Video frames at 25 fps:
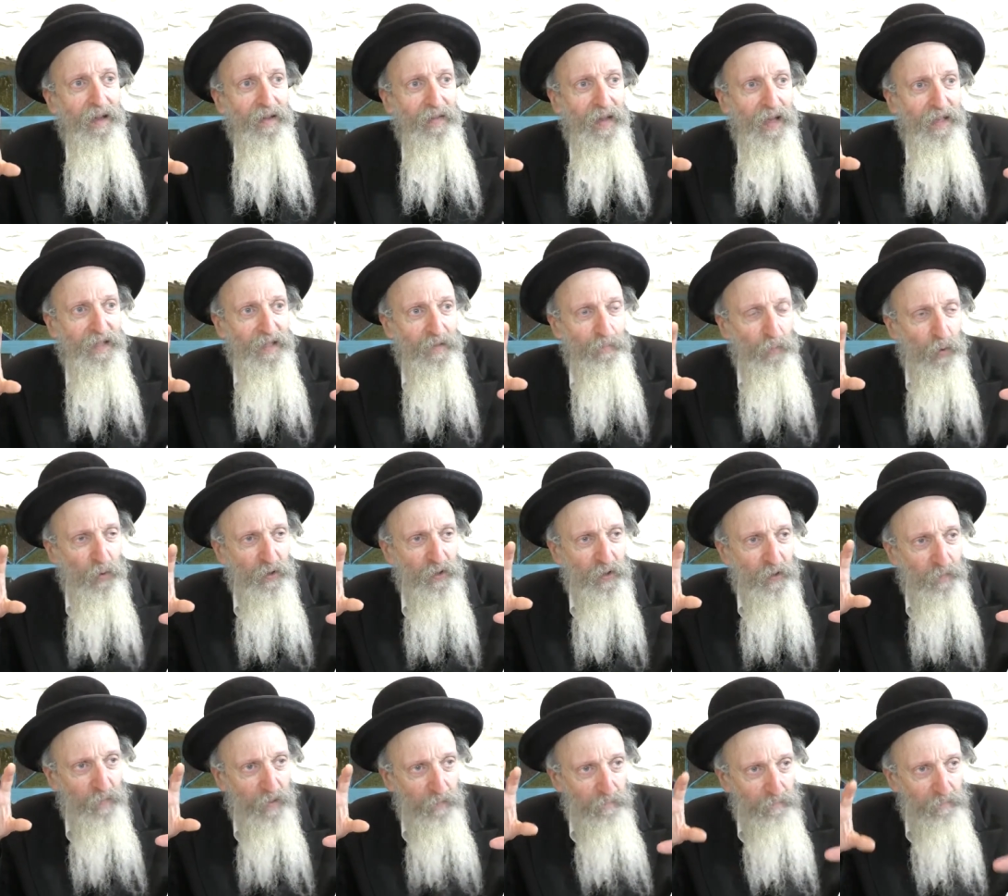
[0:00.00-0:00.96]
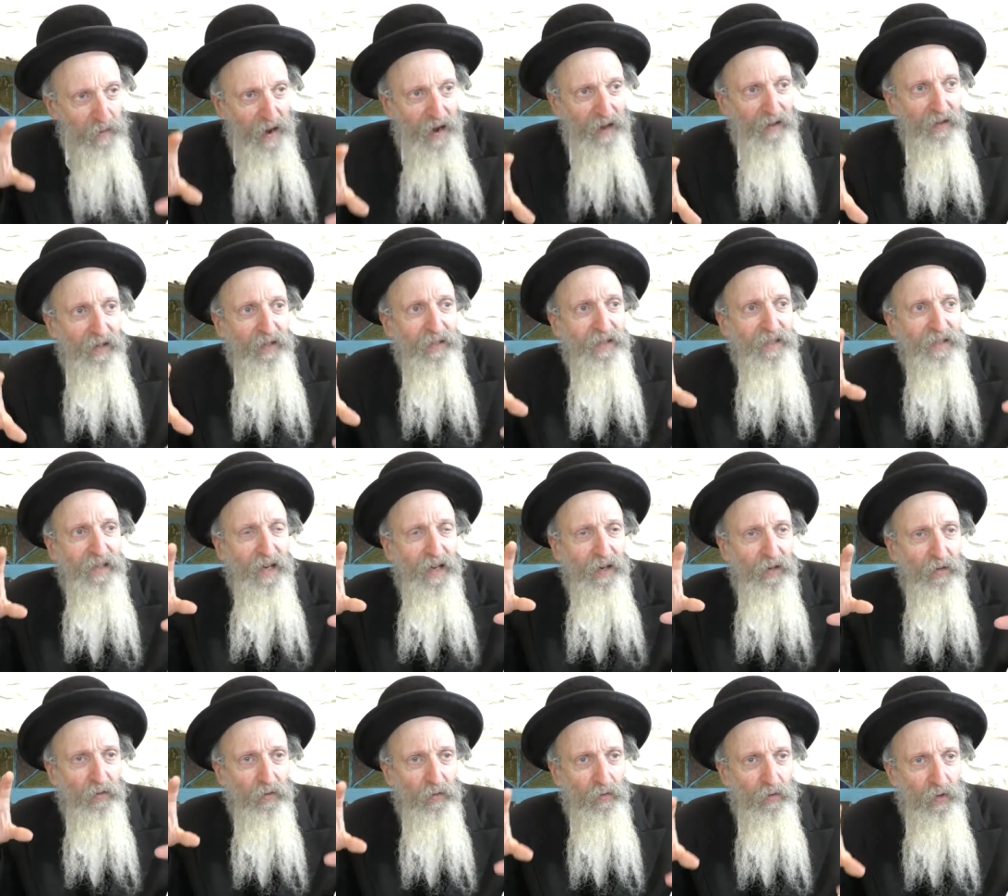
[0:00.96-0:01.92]
that's supposed to be balanced
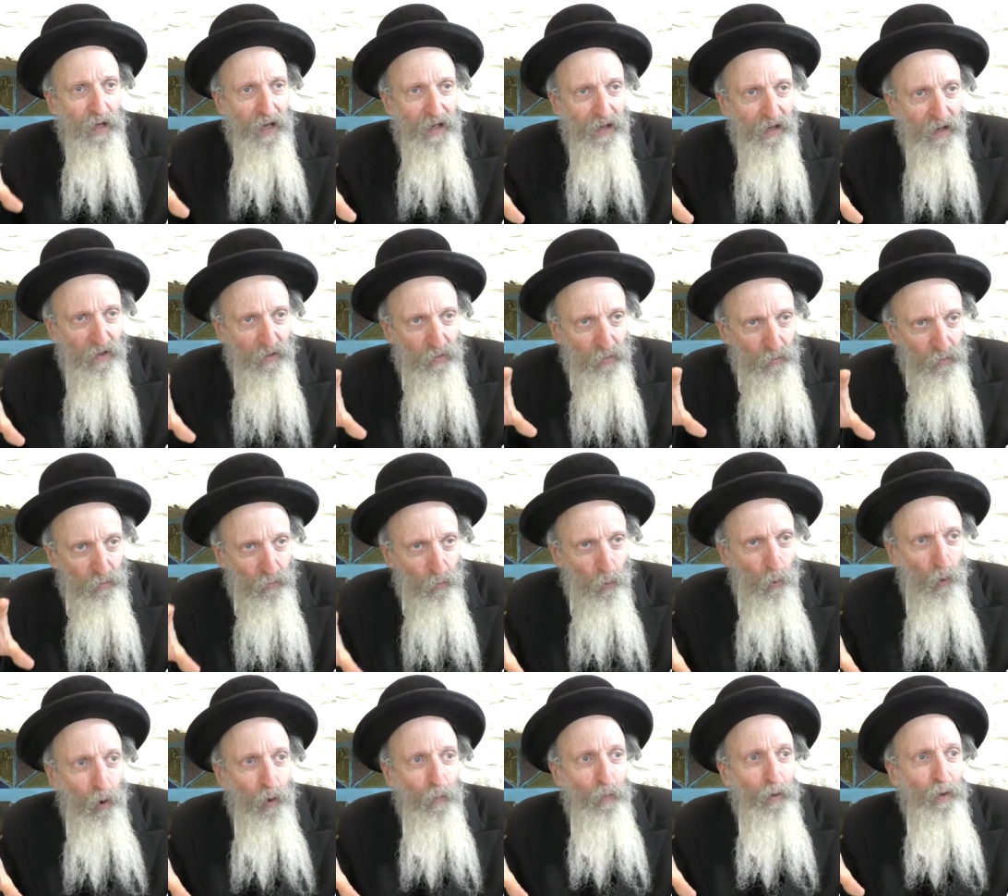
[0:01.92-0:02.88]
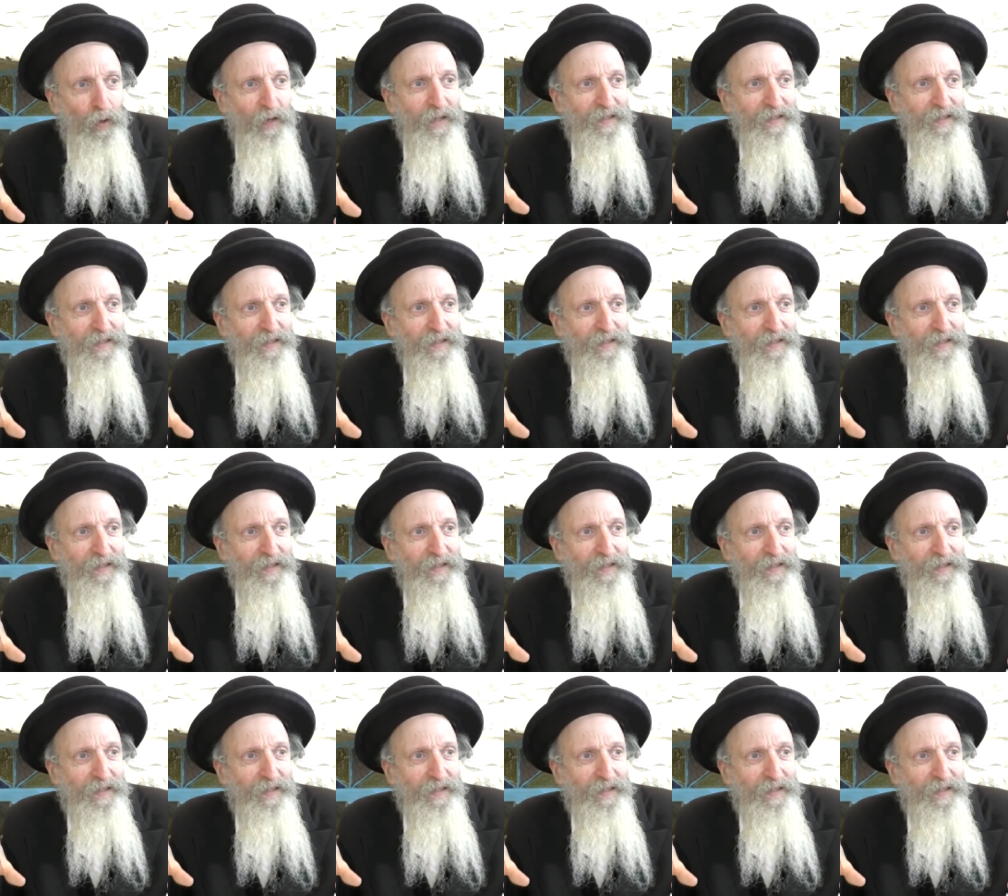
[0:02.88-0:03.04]
and, and normal.